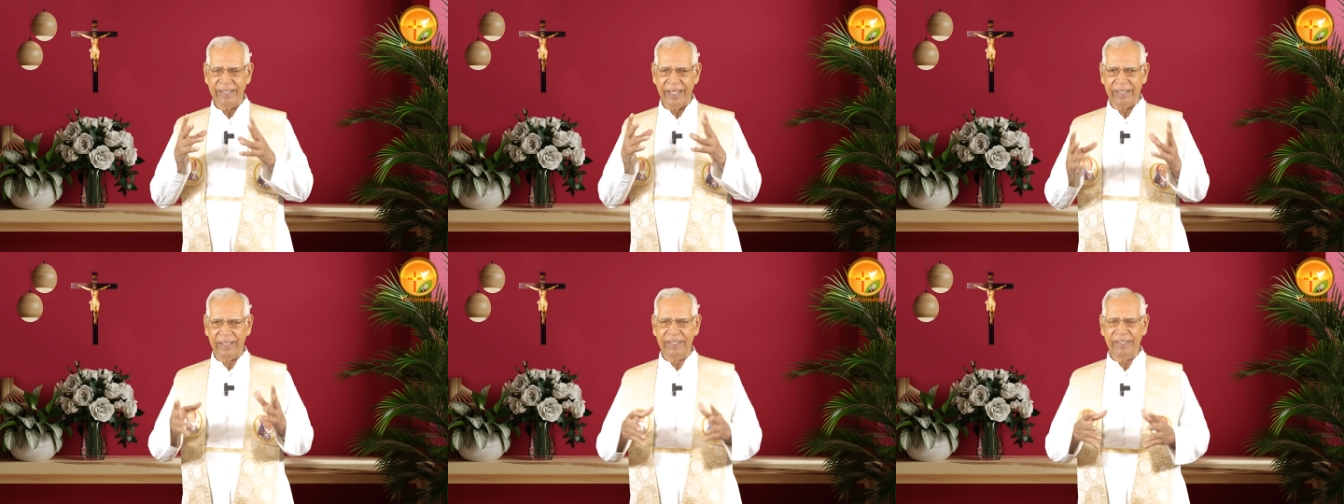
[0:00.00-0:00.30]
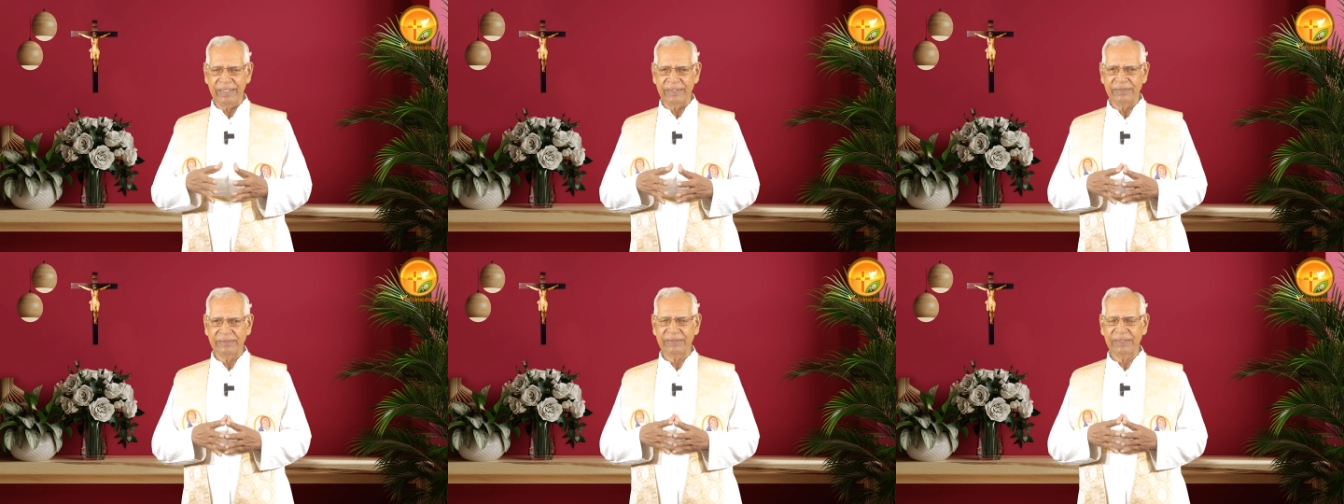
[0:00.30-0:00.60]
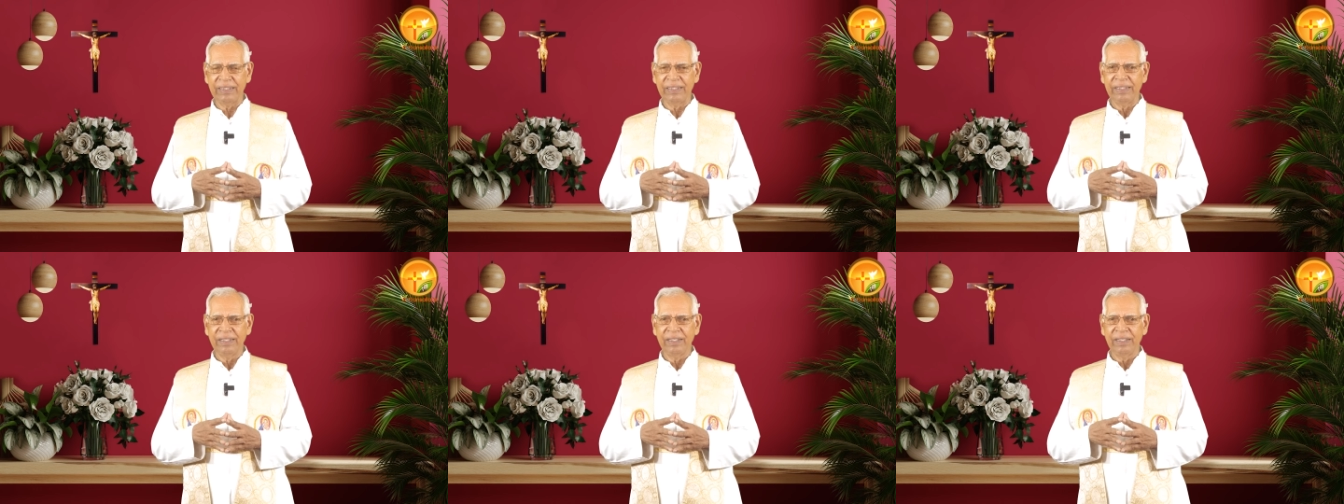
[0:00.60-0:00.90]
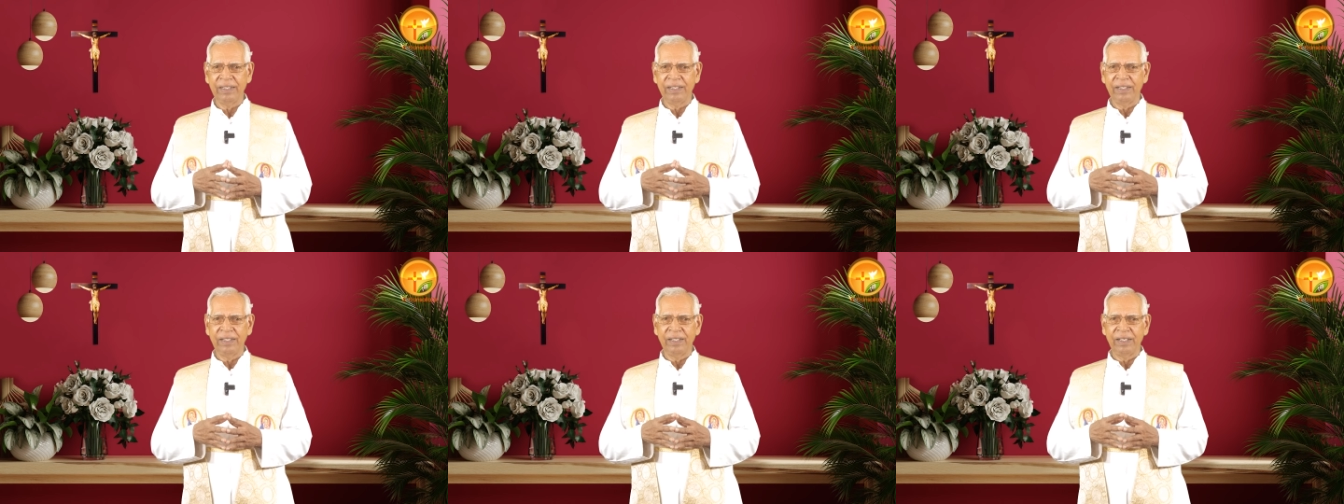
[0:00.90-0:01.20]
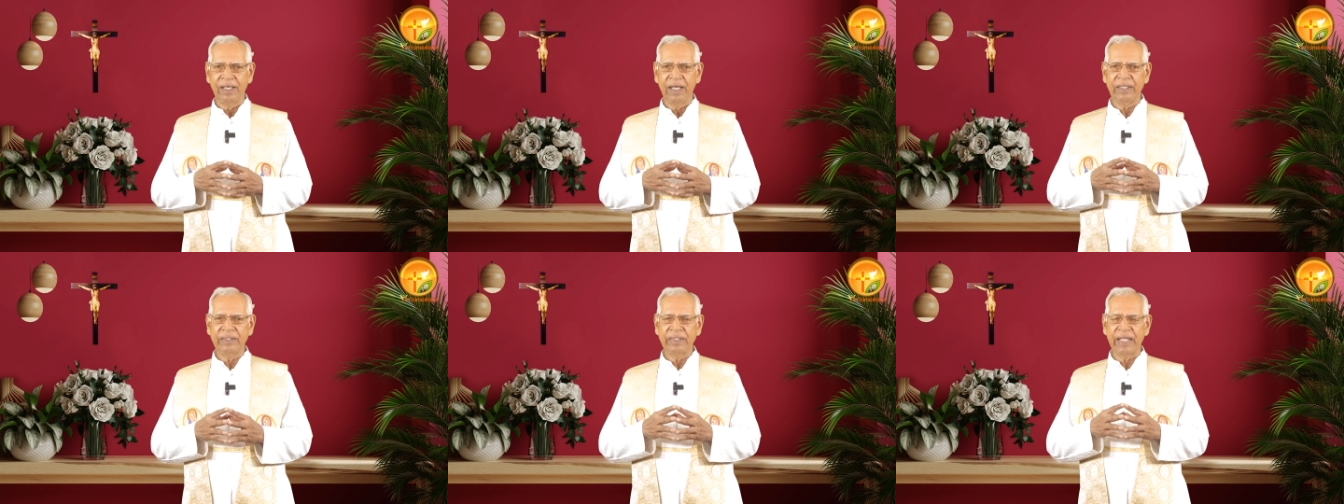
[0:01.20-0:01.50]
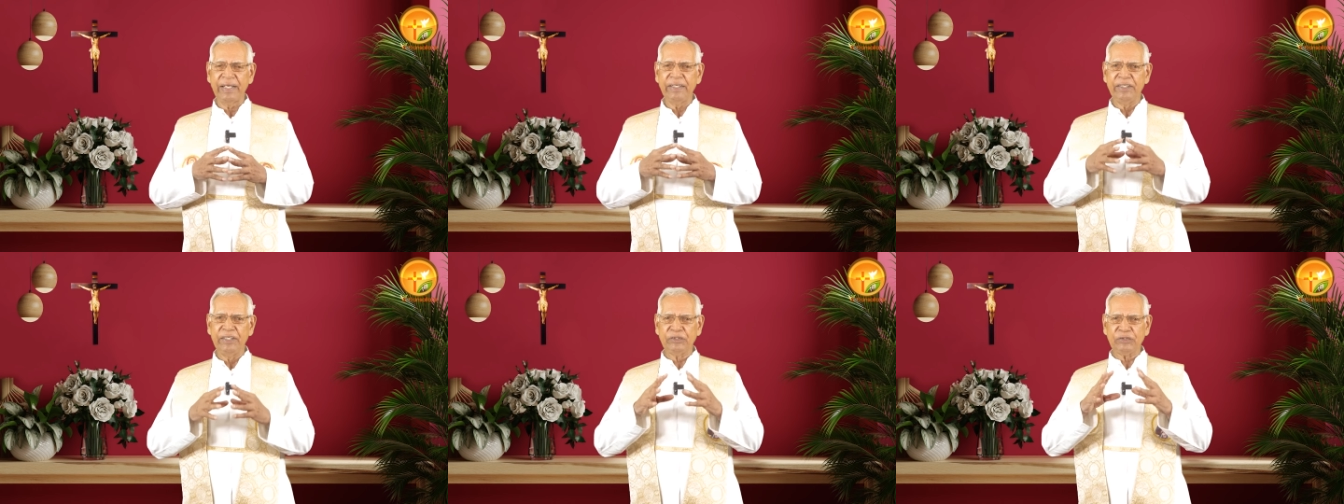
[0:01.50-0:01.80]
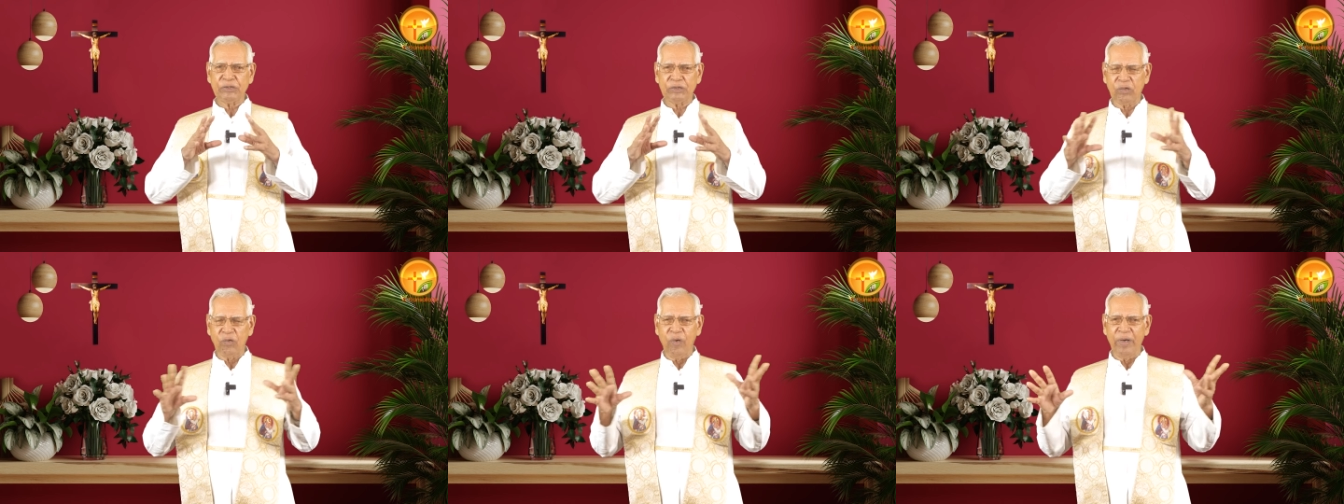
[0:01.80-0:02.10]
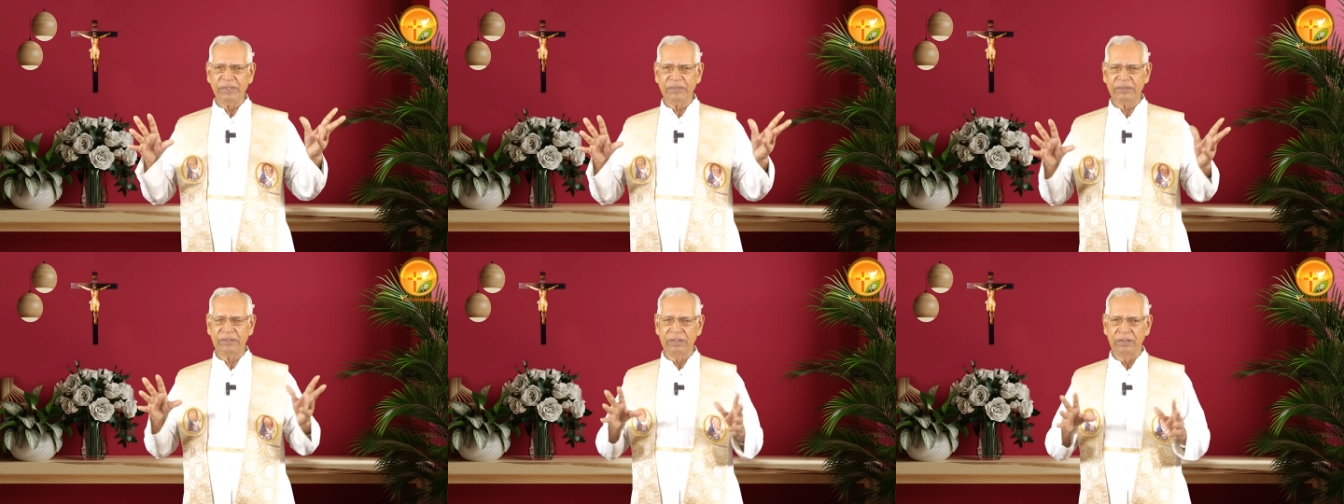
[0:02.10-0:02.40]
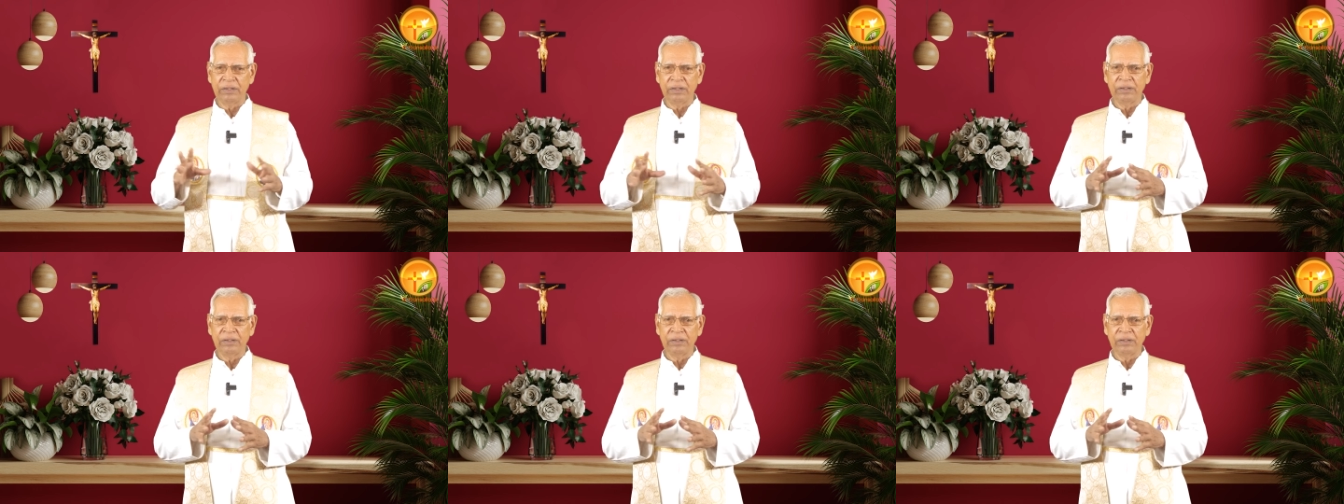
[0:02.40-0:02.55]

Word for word: arrogance. And that destroys